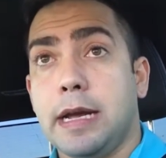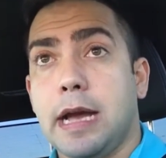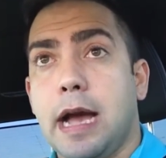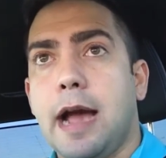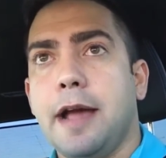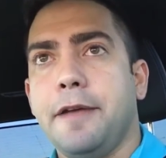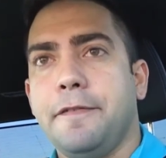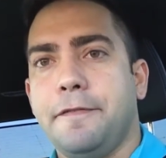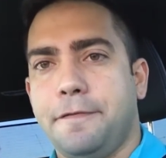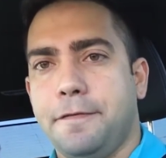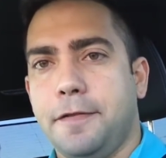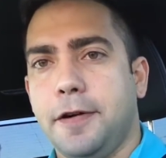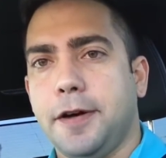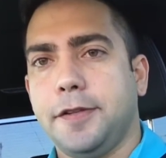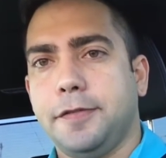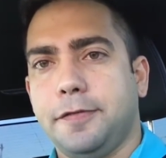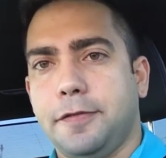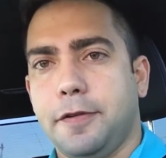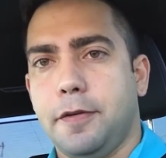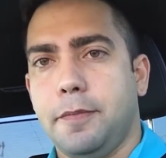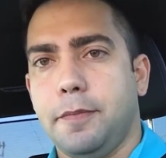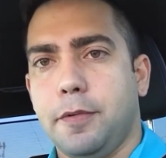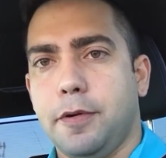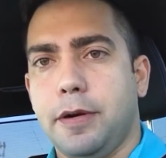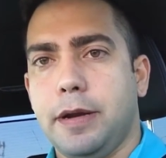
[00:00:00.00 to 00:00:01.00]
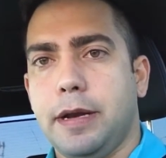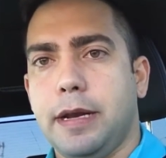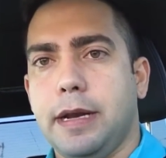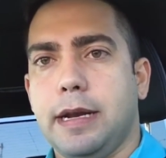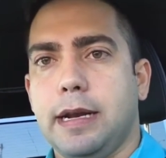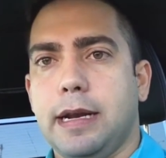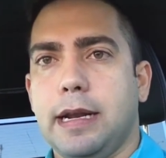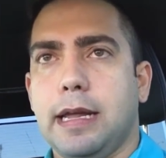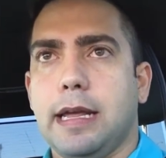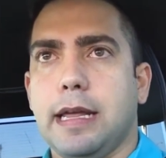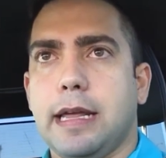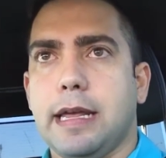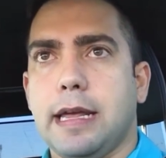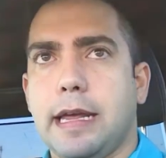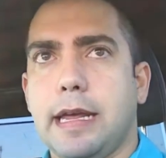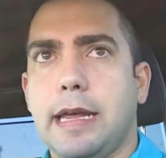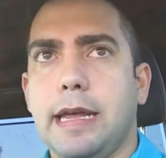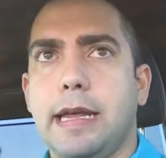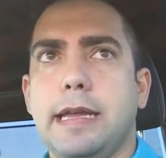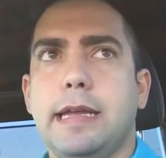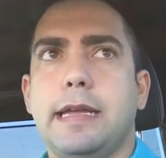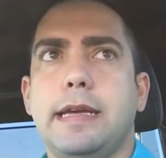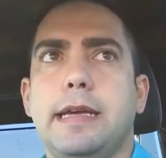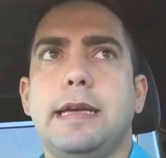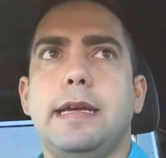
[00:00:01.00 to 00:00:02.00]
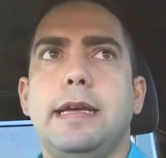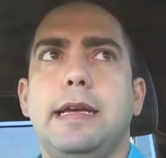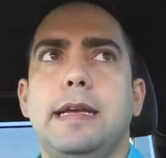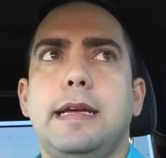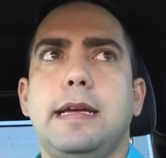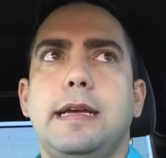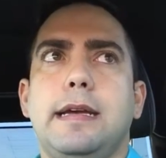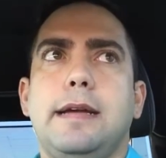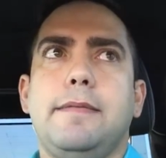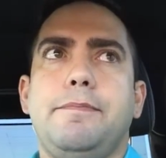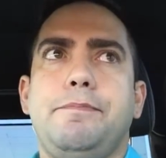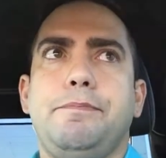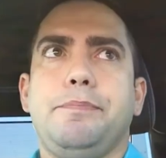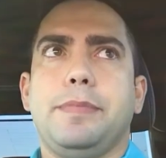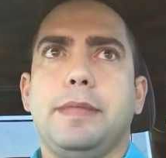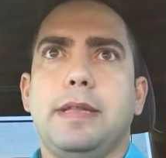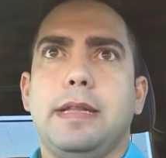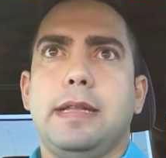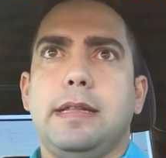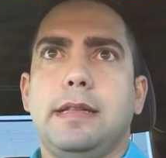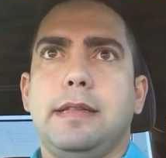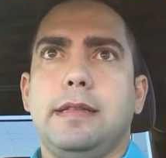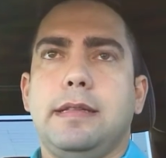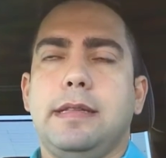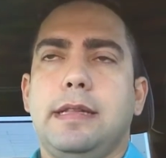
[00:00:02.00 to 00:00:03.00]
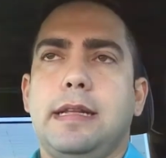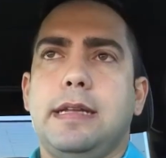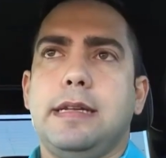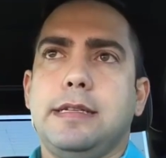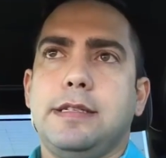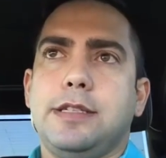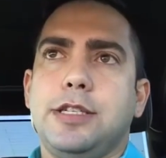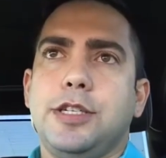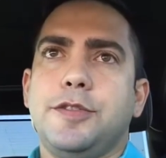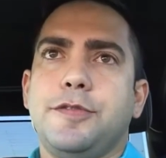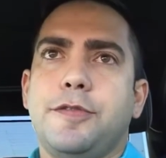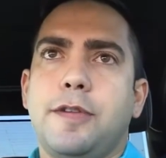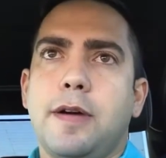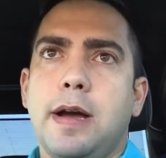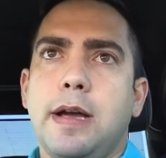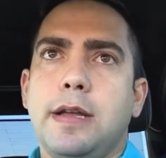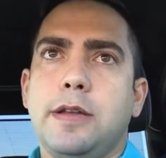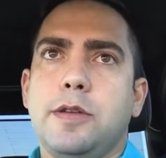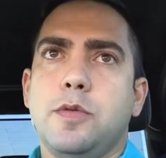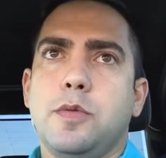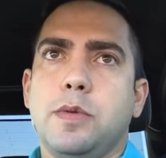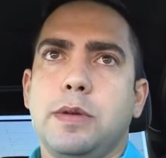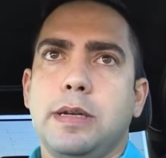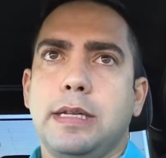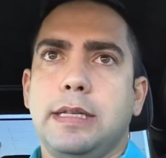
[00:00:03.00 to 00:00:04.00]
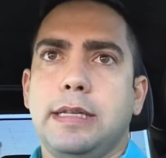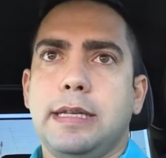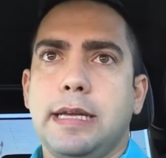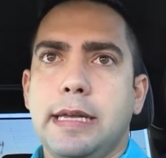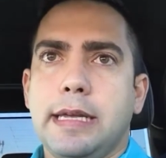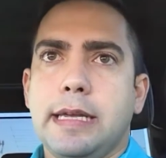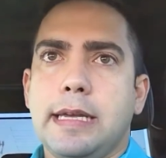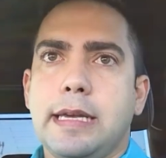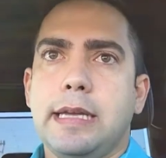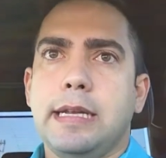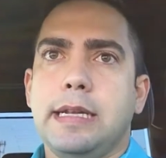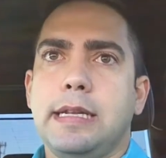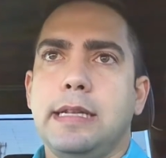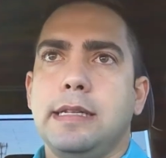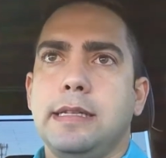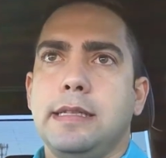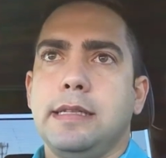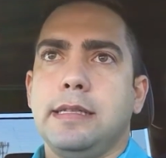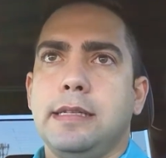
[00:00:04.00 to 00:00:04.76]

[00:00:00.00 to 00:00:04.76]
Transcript: I fought for money. Like, hey, there is this fight you want to take it.